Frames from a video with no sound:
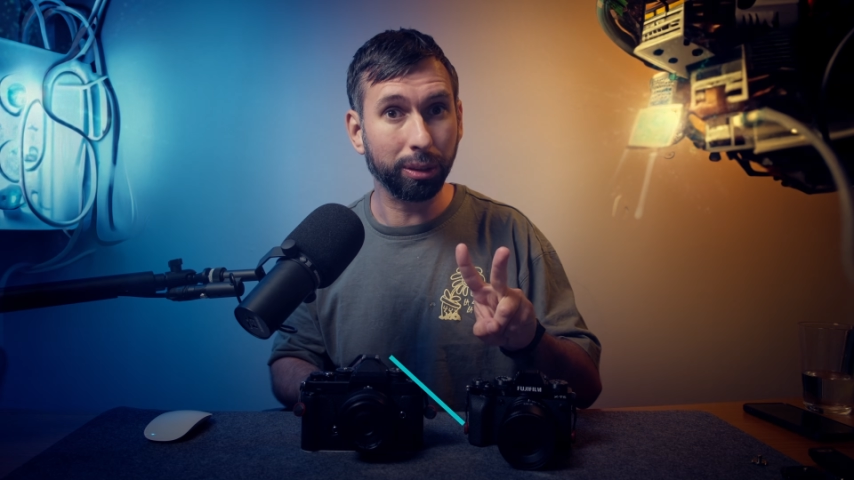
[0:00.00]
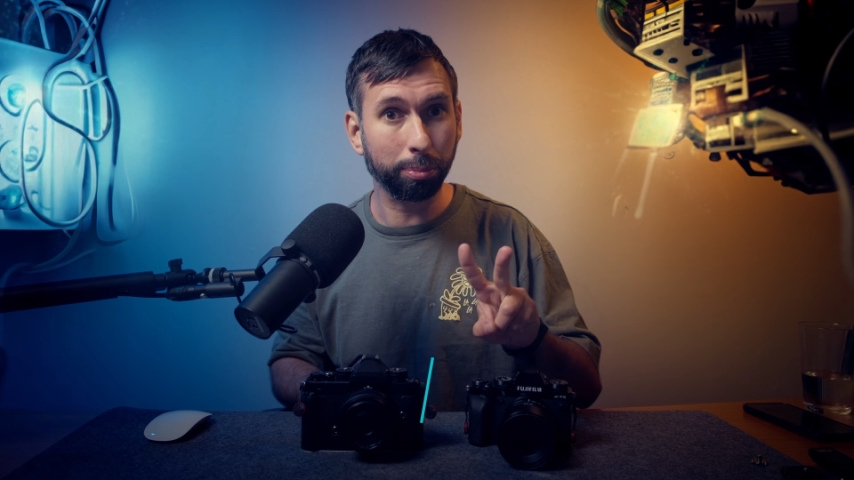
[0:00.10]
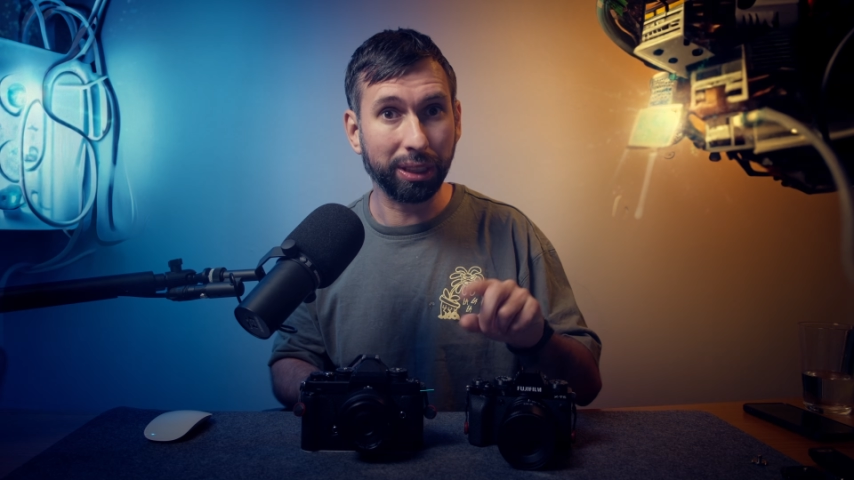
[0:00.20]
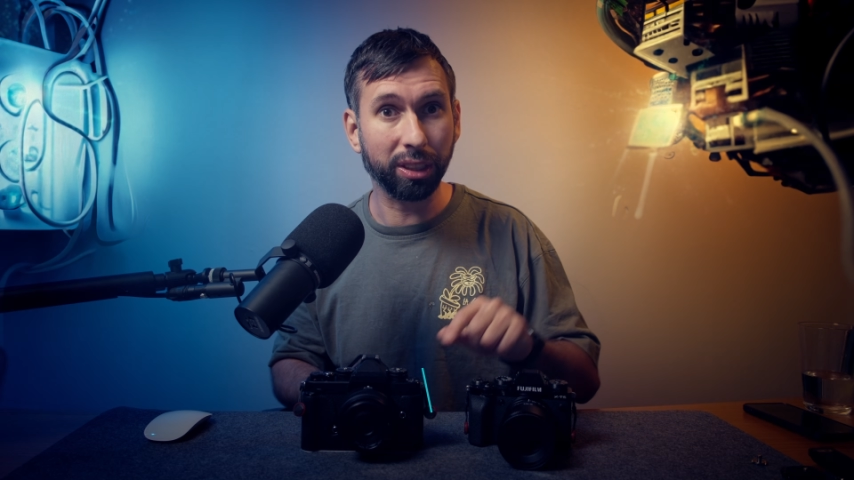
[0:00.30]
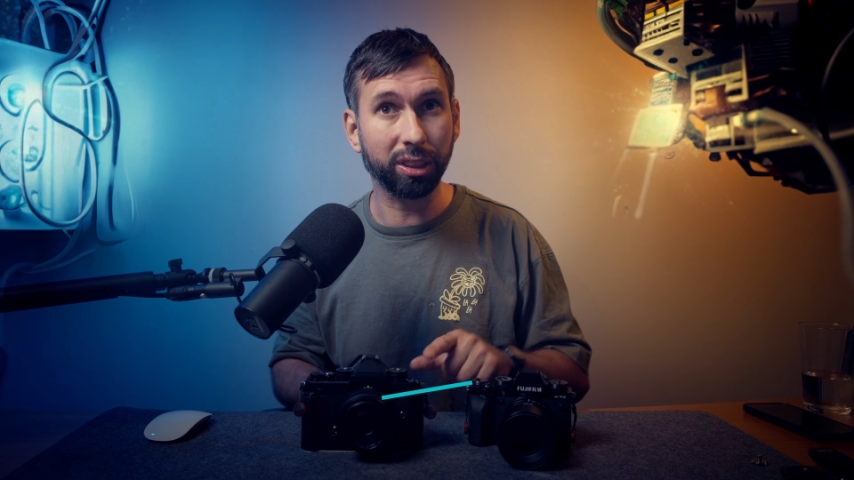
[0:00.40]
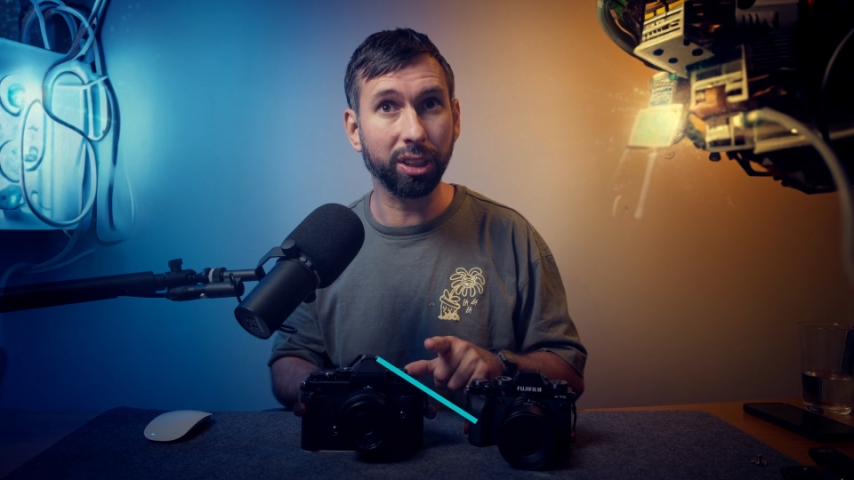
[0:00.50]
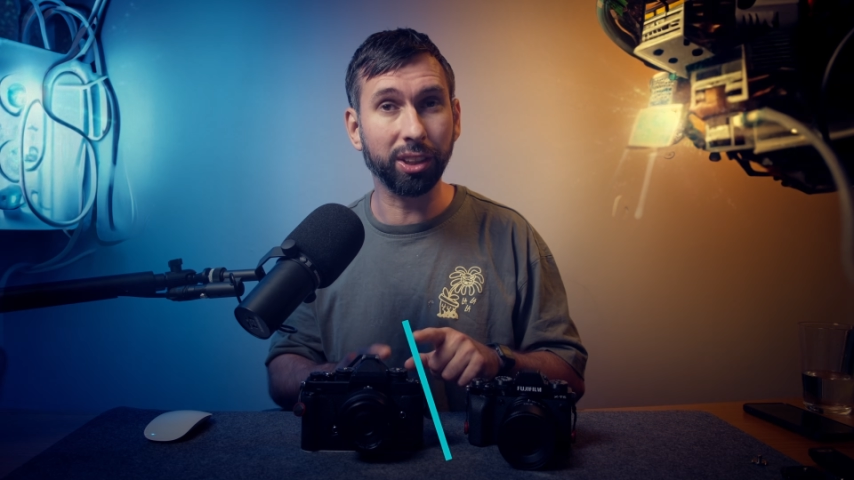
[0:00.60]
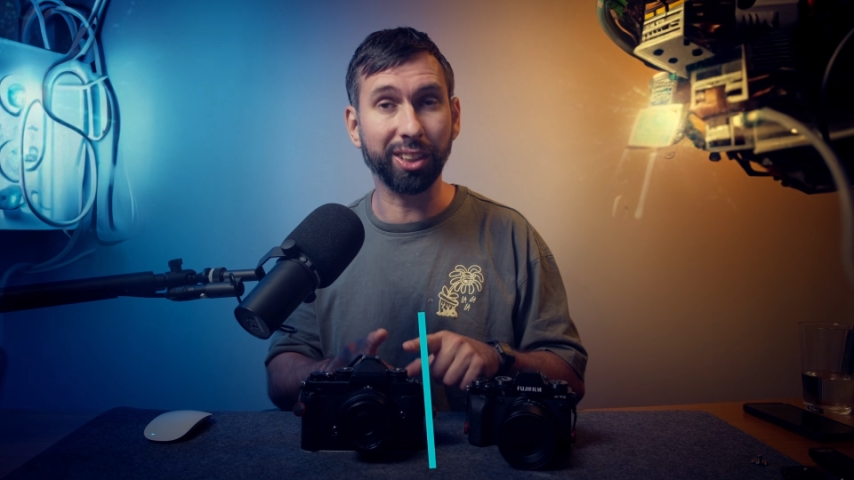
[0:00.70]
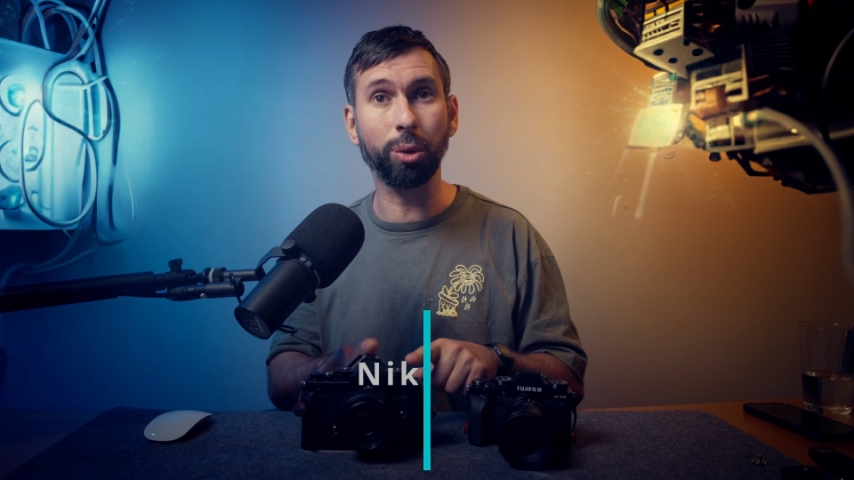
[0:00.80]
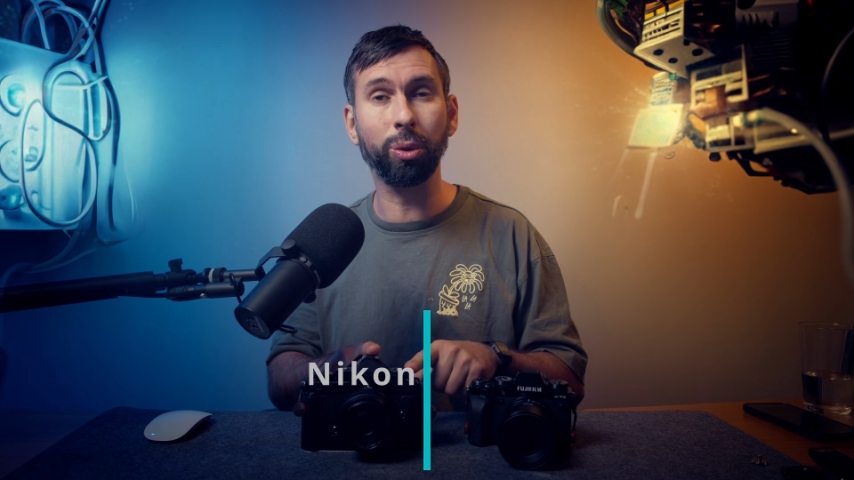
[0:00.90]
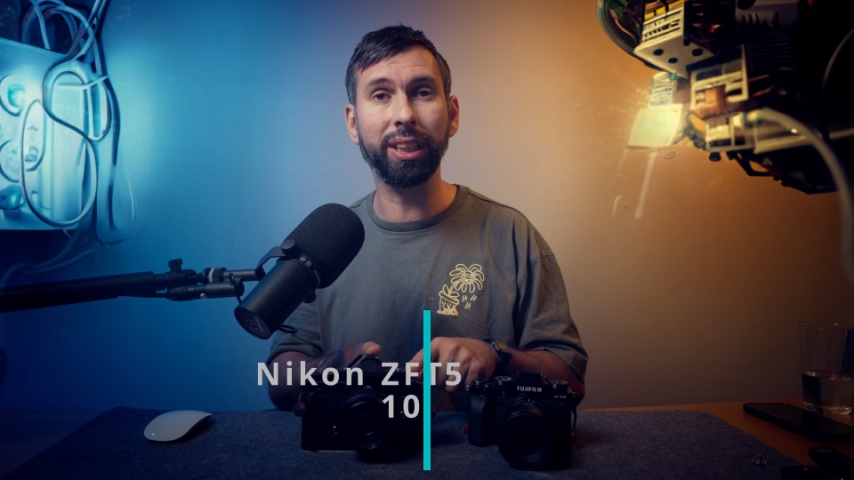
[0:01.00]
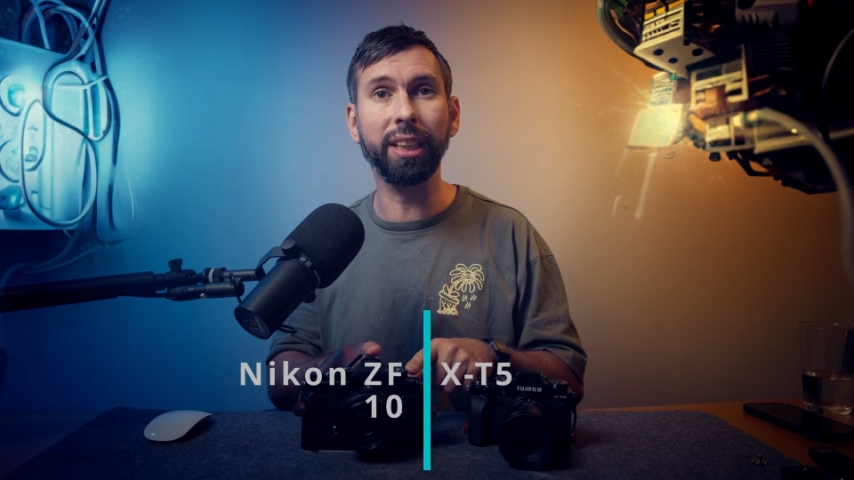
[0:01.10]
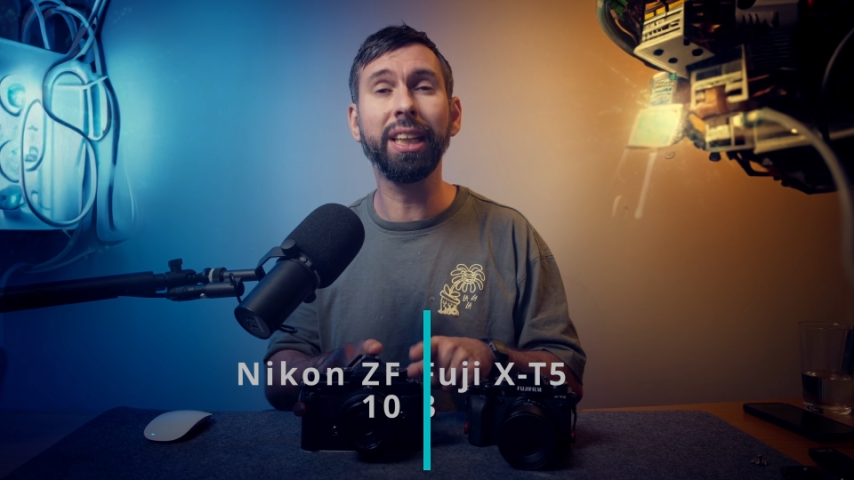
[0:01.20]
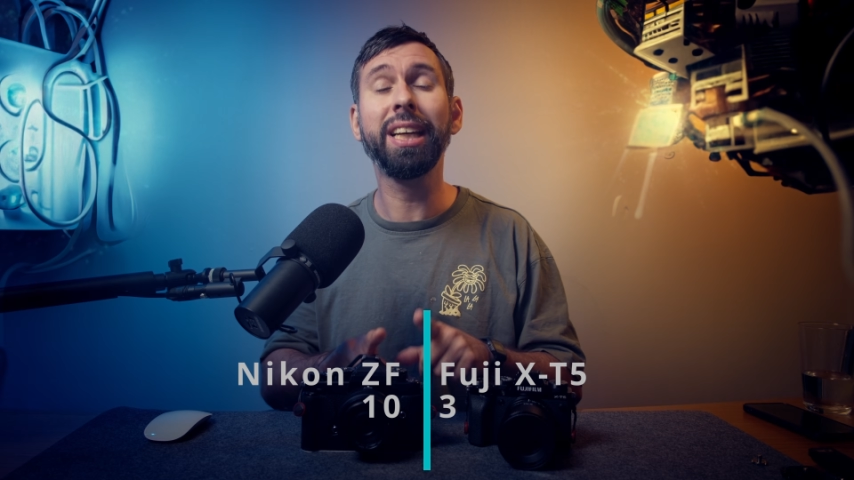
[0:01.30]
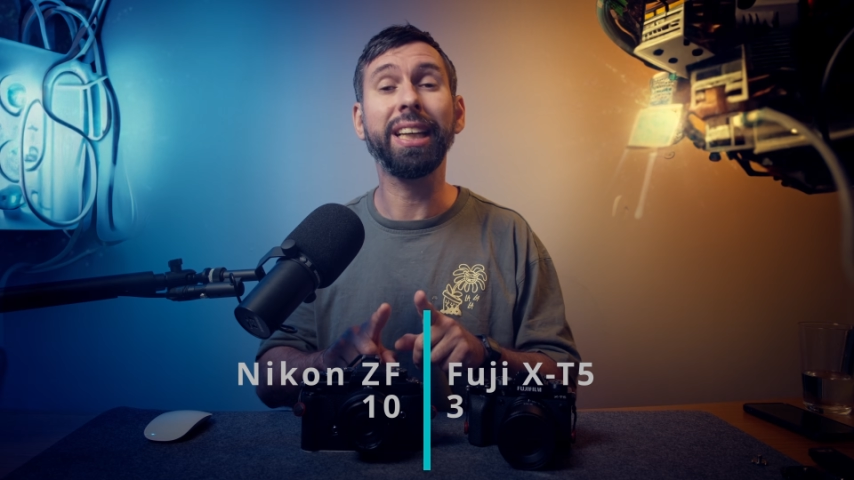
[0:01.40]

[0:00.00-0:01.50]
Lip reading: because not only